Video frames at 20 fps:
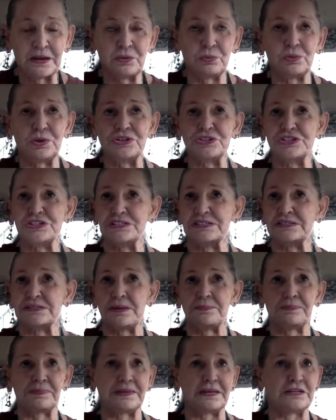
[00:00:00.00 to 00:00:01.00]
which is
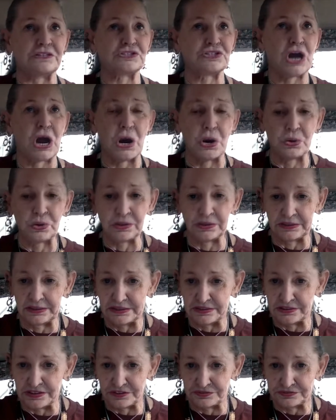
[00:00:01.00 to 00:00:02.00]
something
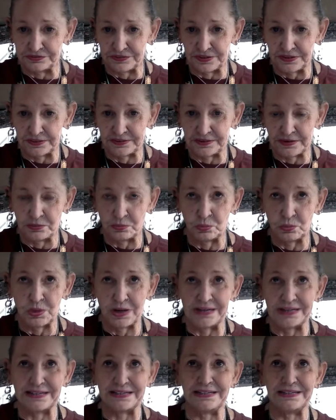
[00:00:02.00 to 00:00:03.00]
totally different than
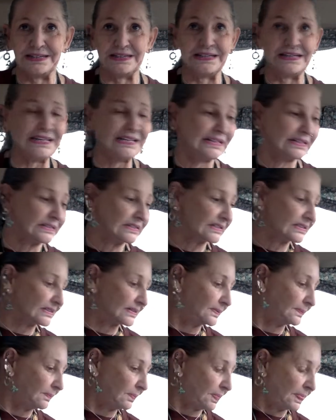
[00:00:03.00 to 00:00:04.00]
what he is.
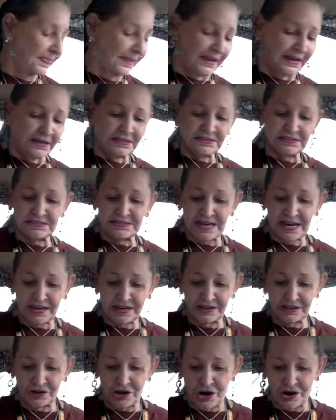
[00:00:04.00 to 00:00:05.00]

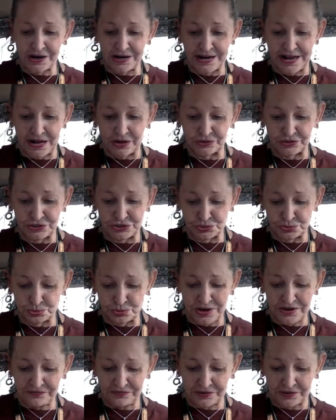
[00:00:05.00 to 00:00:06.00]
Second card out is
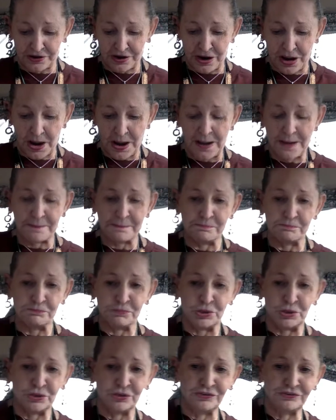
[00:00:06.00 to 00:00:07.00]
river
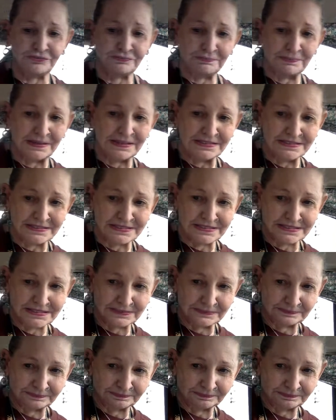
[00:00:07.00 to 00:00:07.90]
movement.